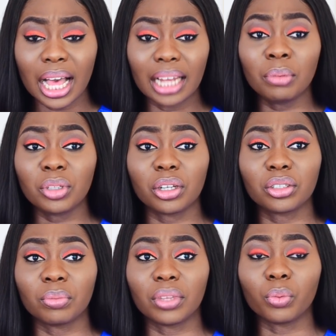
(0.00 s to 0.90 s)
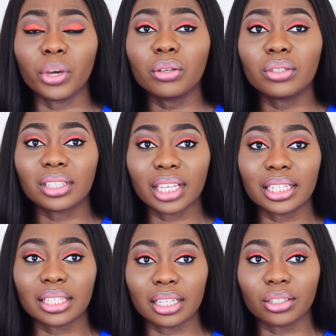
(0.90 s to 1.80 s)
And let me tell you something, when you say
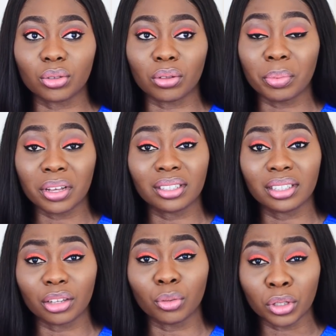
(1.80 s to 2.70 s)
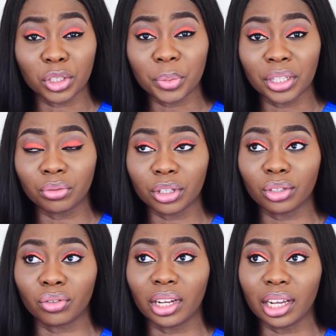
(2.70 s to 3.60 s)
these things to the person that you want to spend the
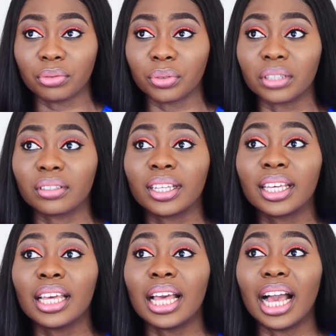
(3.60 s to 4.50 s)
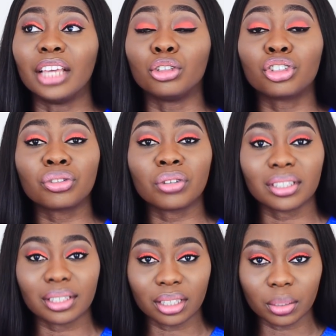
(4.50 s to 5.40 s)
rest of your life with, and you
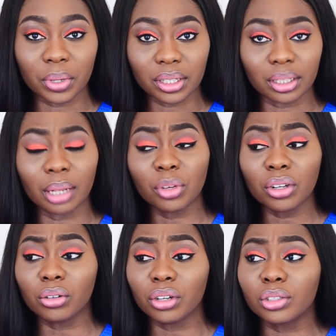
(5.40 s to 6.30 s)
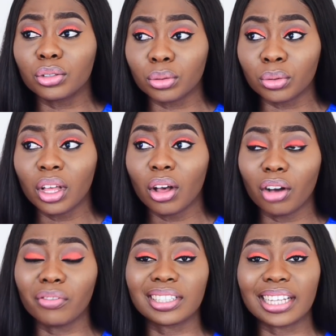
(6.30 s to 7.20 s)
trust this person, I'm going to go into,
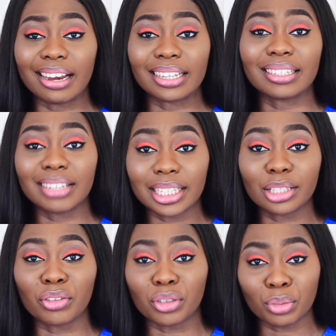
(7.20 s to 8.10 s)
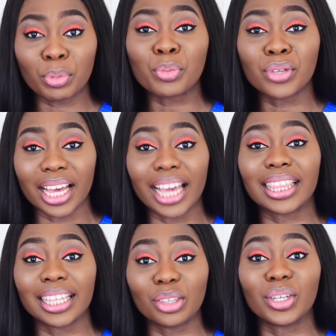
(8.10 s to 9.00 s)
obviously, characteristics of people that I
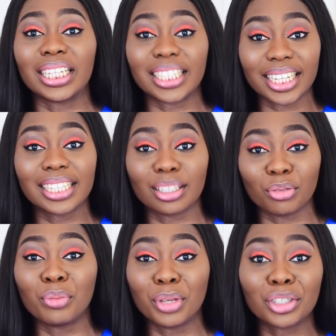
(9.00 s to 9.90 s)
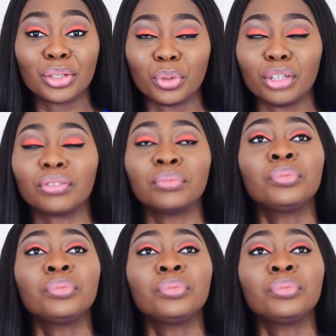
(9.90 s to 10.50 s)
think you can share this information with.